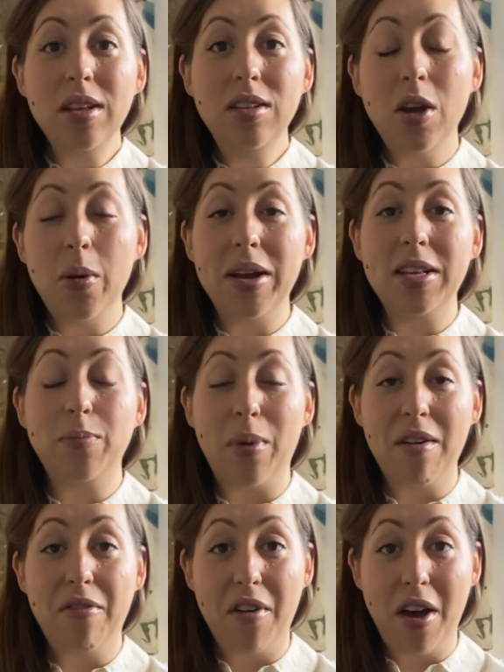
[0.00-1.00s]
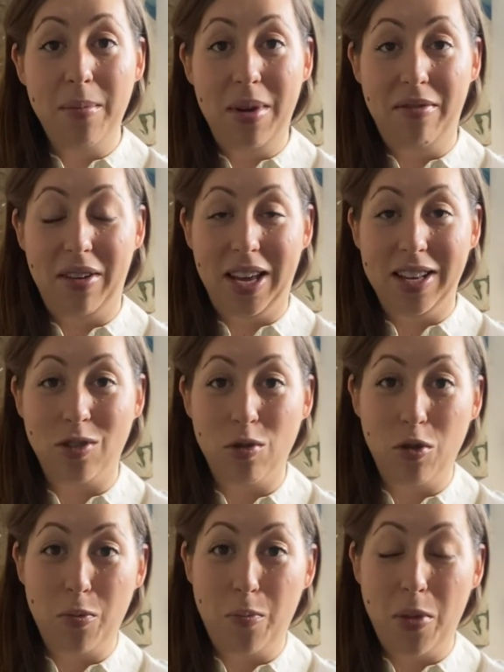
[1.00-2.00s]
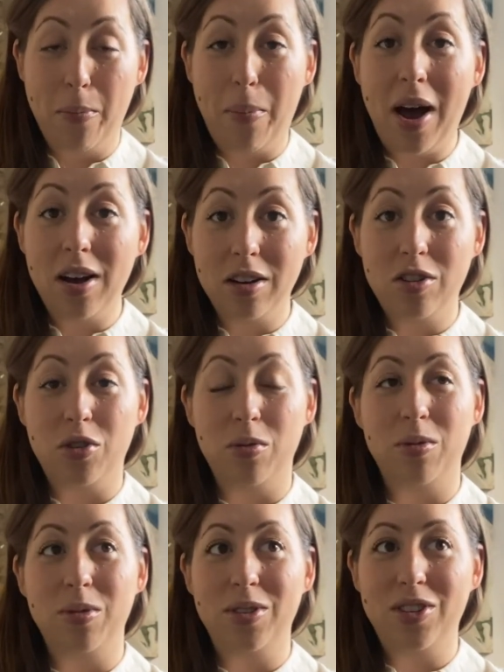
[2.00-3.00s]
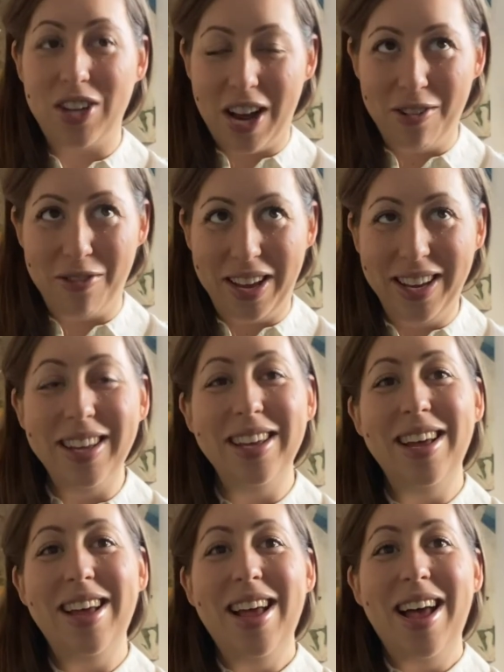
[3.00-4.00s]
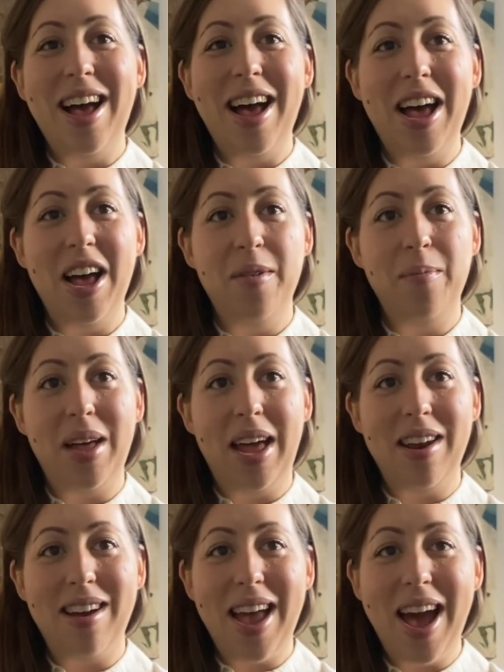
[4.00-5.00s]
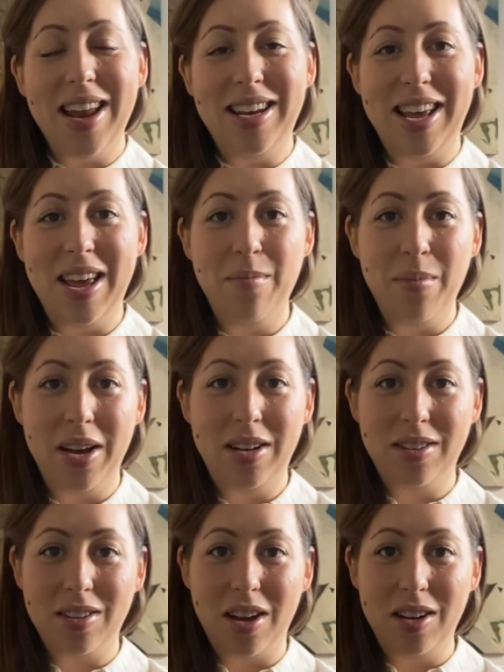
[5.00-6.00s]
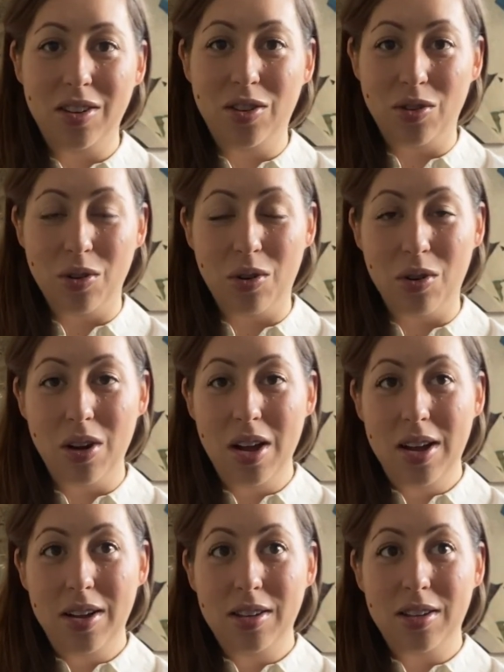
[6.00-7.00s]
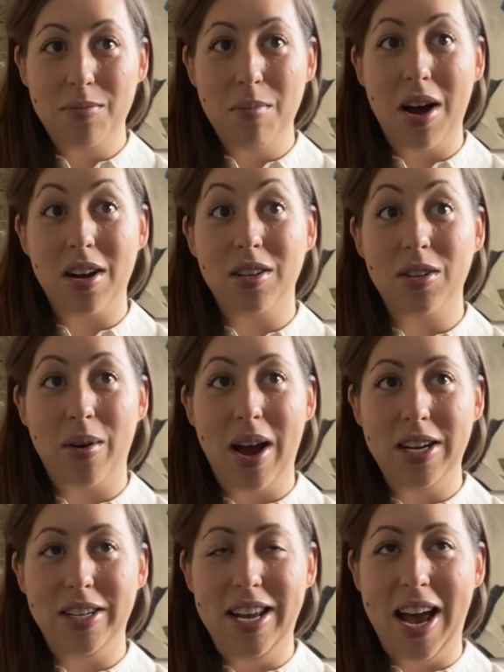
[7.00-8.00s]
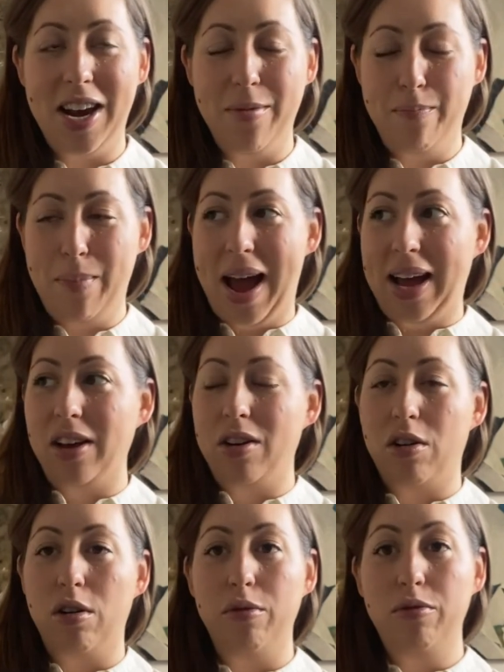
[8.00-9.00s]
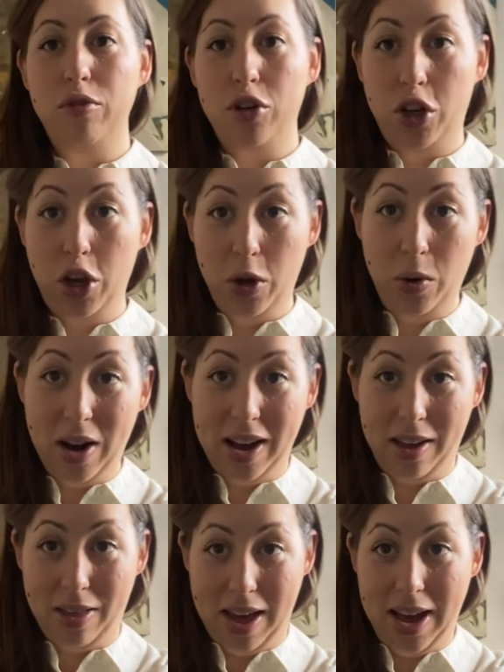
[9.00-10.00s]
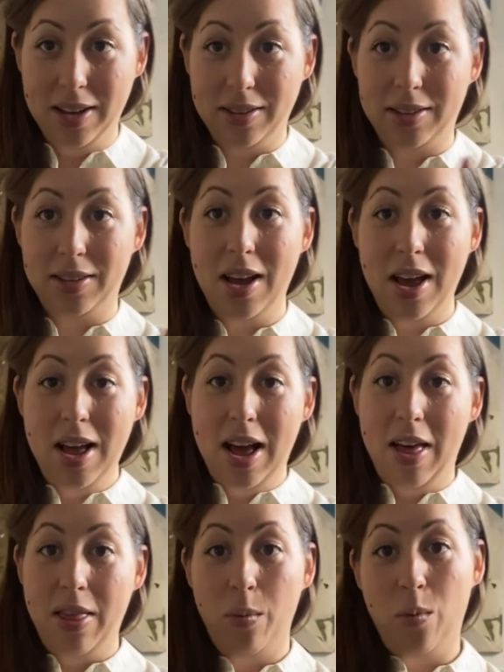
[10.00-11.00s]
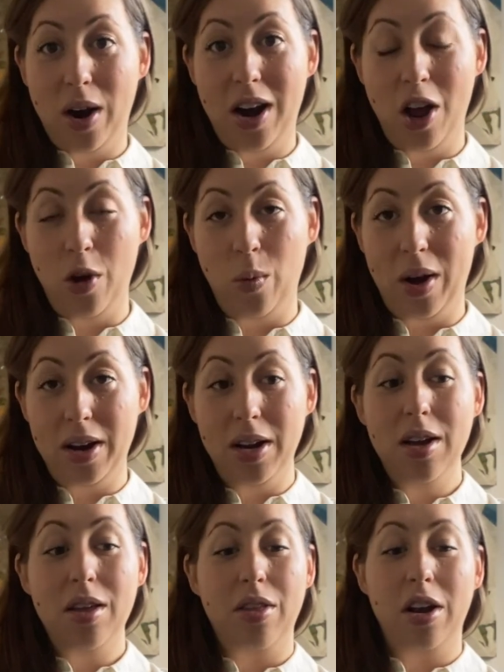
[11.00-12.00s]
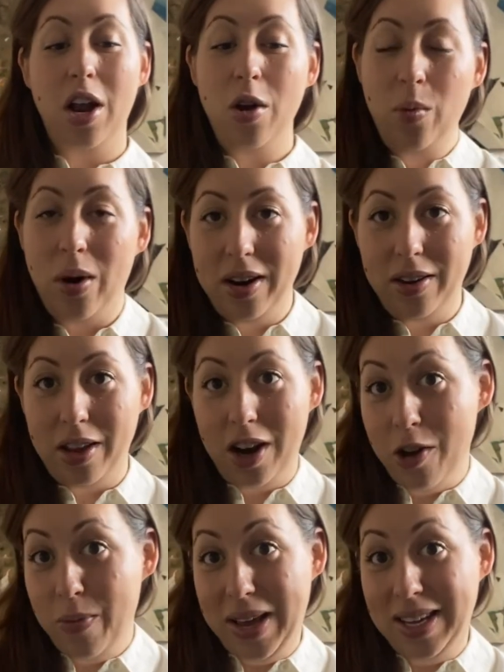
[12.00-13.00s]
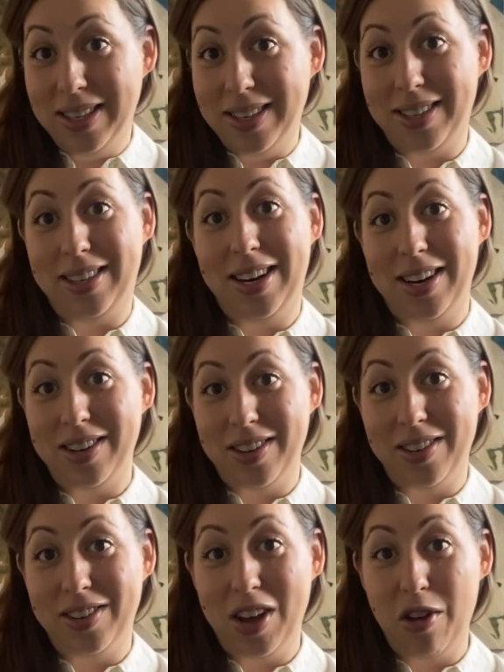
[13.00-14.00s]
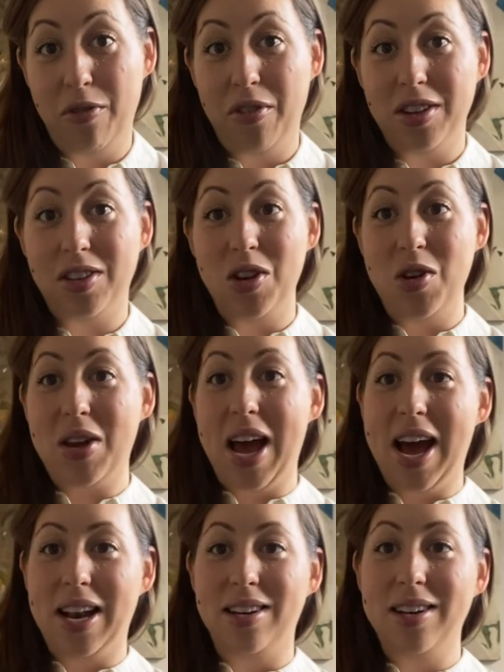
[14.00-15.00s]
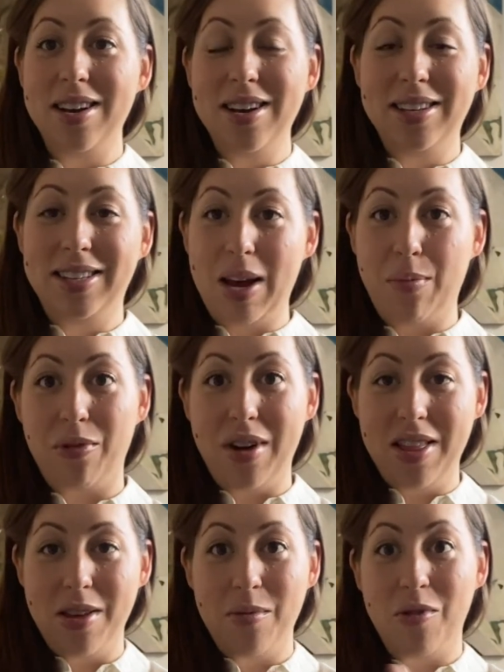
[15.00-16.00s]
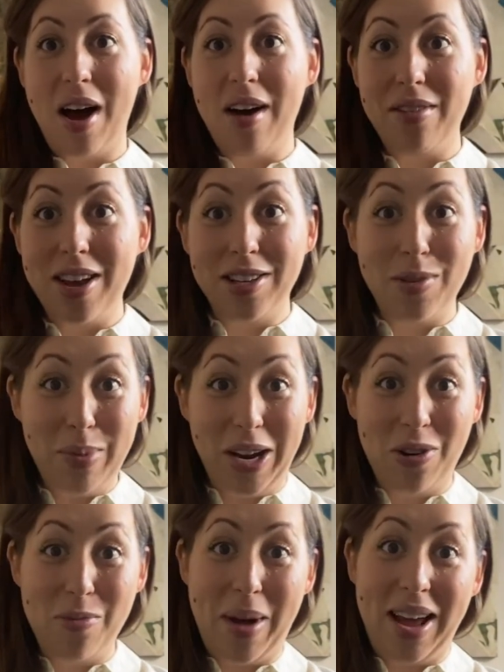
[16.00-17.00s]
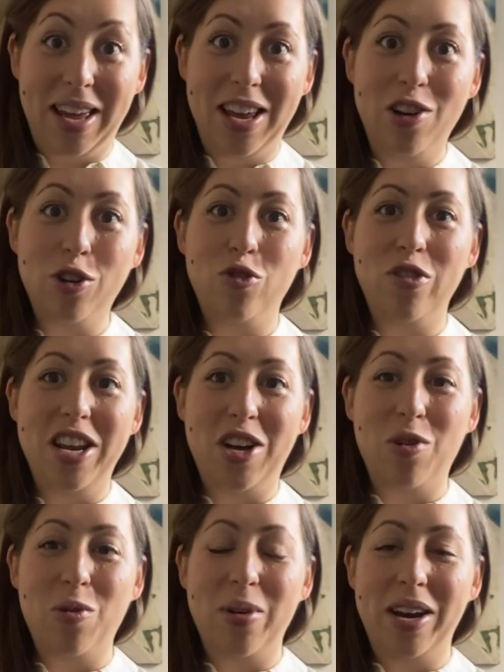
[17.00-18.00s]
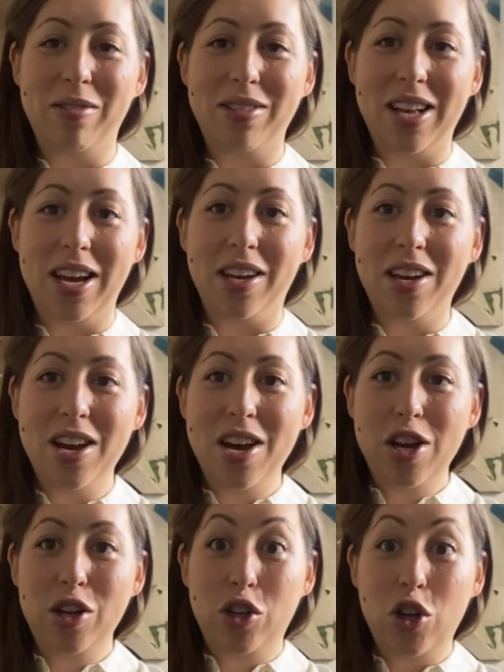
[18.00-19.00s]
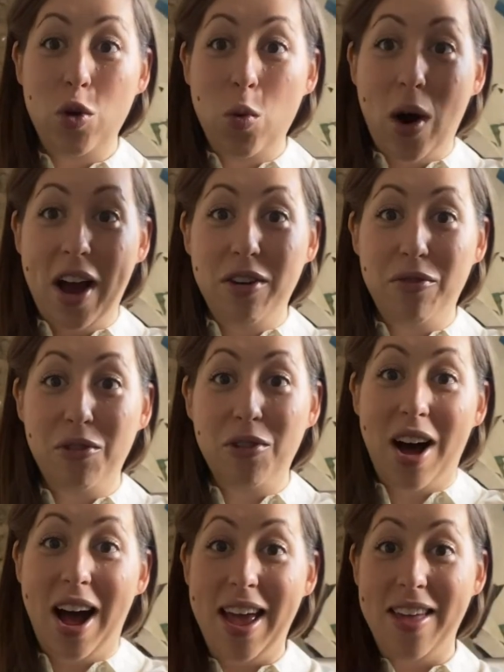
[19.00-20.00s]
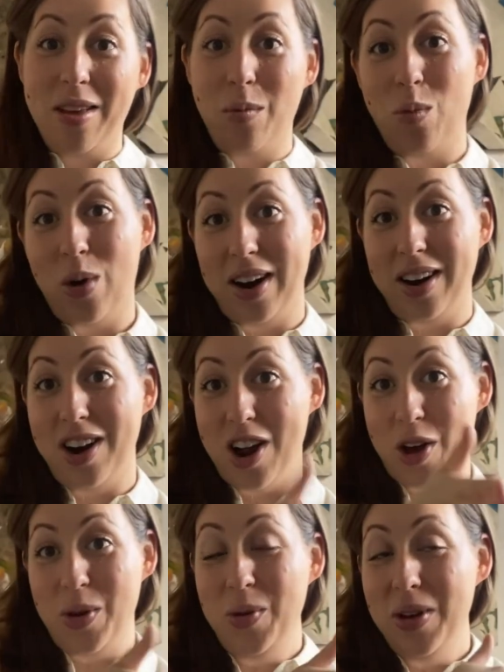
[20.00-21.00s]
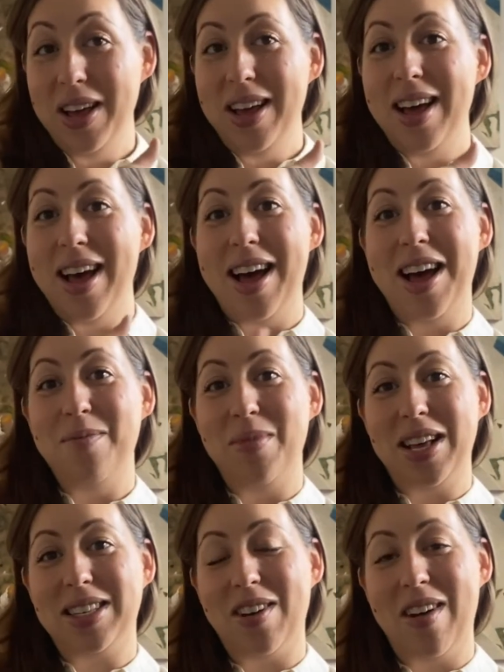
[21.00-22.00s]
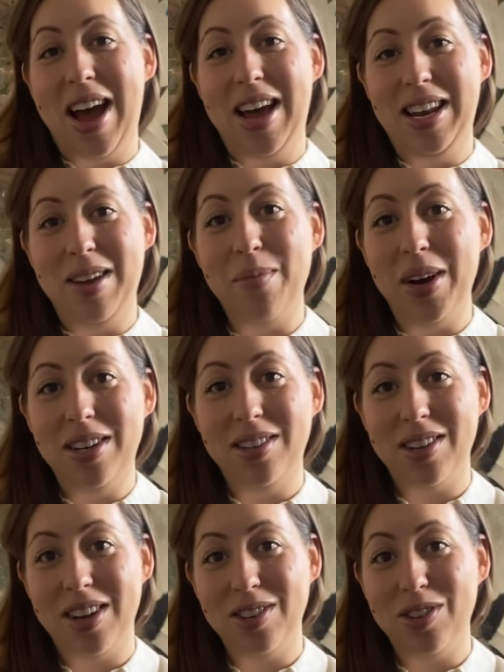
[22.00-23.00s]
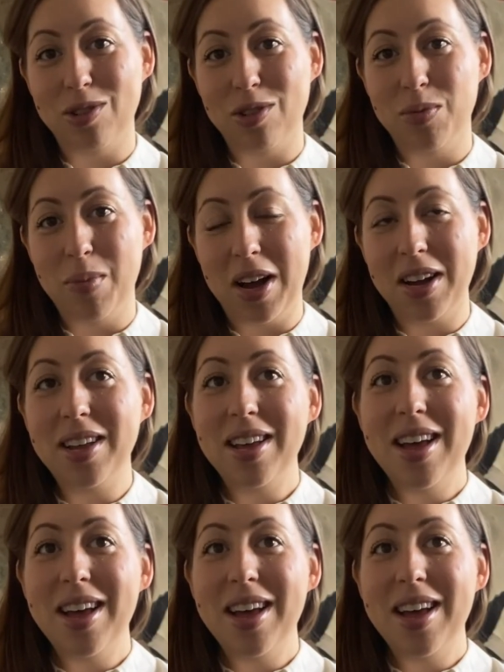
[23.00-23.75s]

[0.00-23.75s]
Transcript: So it's by Firm Living, it's called the Punctual Shelving. And I had it in my design store smug. So I actually had a bank of two like this and then one low one. The low pieces are still under the sofa, so you can separate them or have it as a big long bank. It looked really cool when it was like two wide full height and then one low, and that's how I had it in my design store smug.